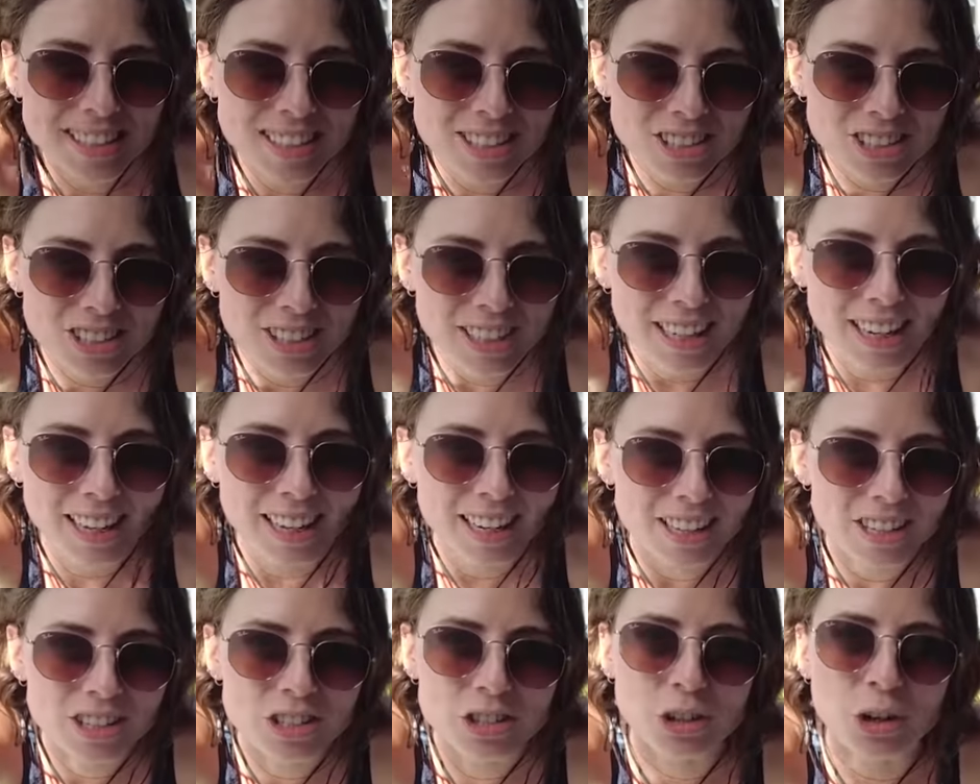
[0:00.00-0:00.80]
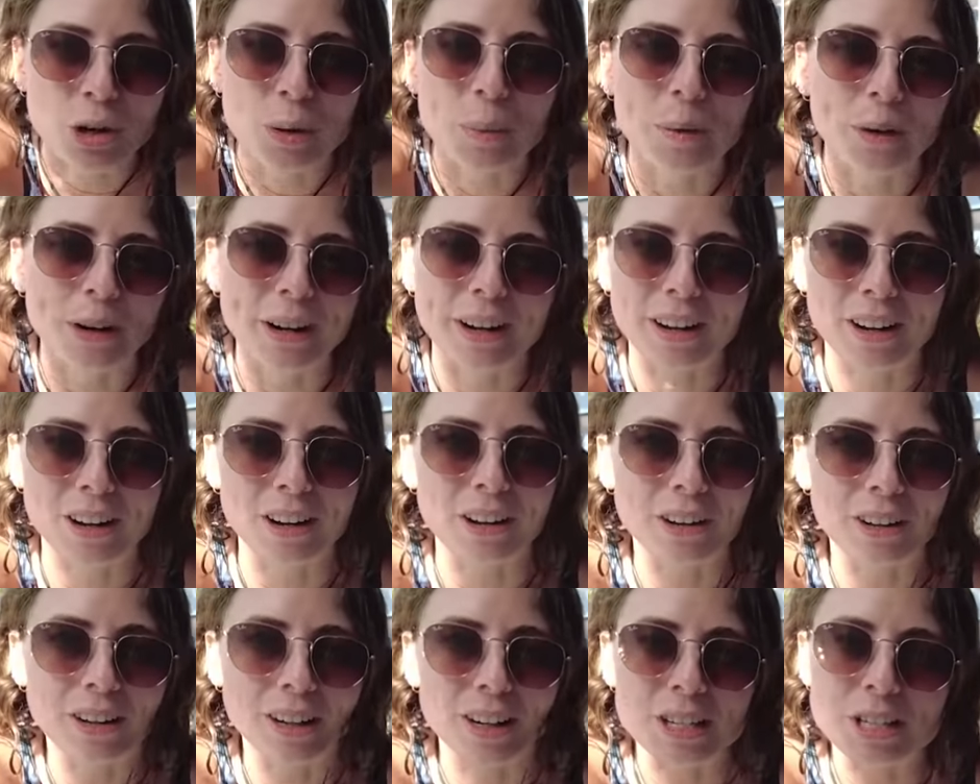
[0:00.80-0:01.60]
literally like a strawberry and
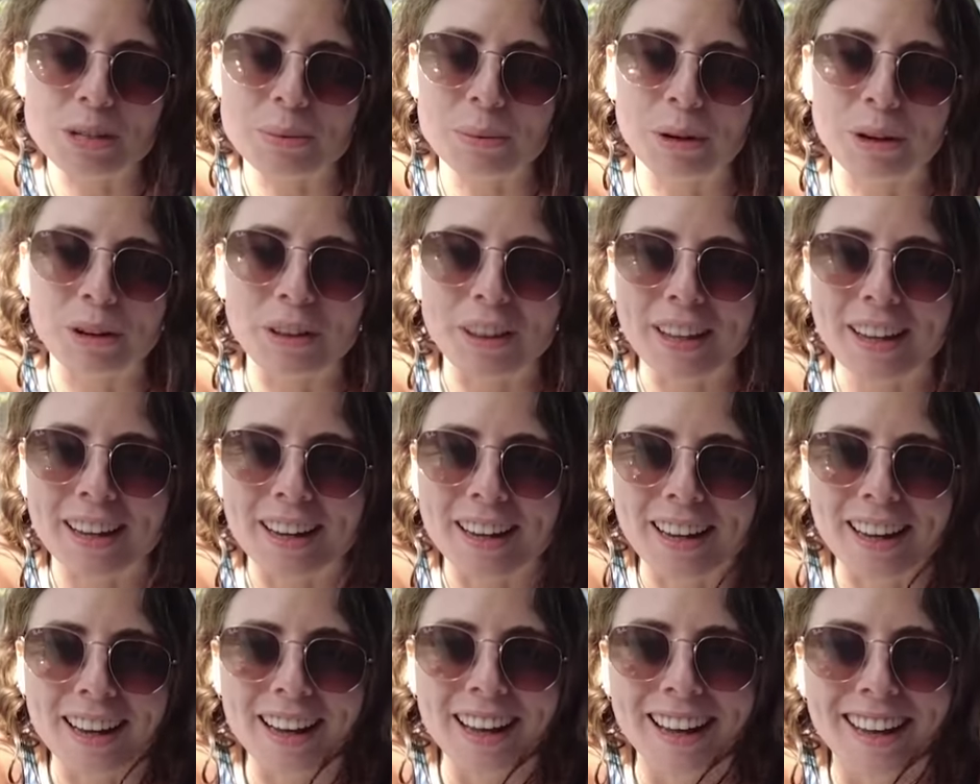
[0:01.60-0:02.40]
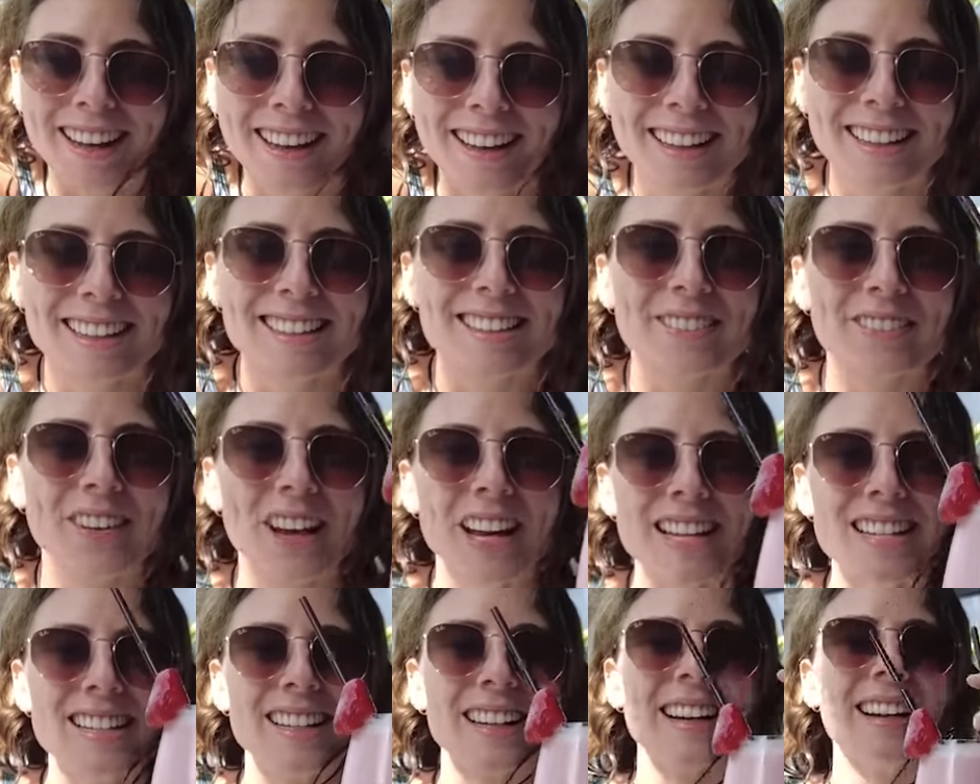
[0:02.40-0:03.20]
coconut smoothie.
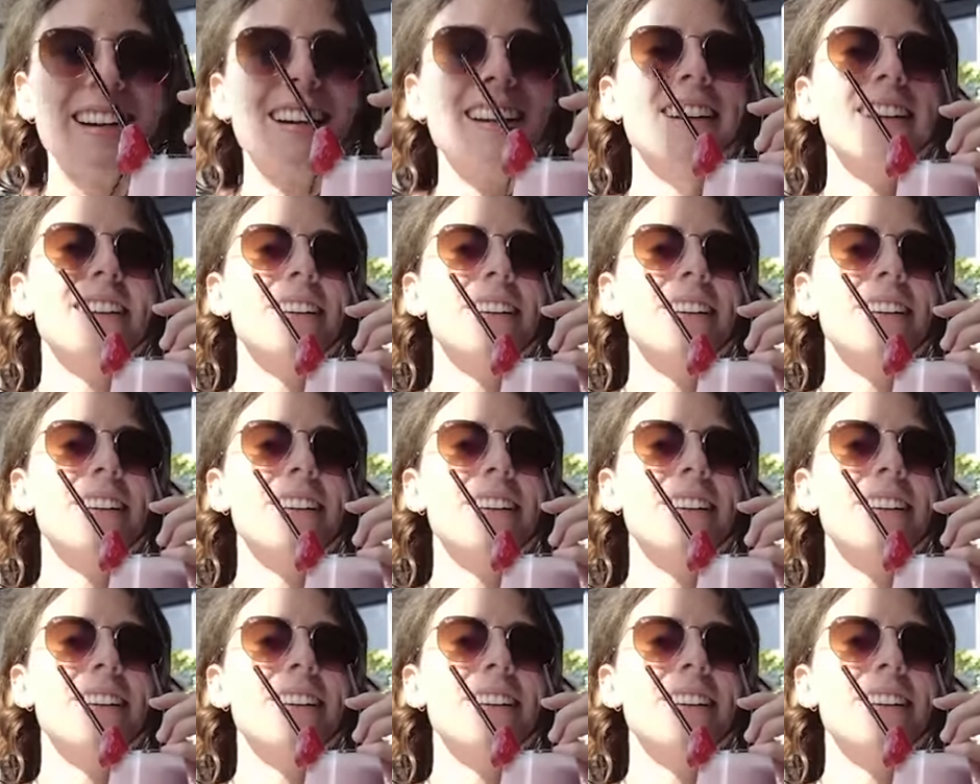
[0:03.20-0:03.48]
Amazing.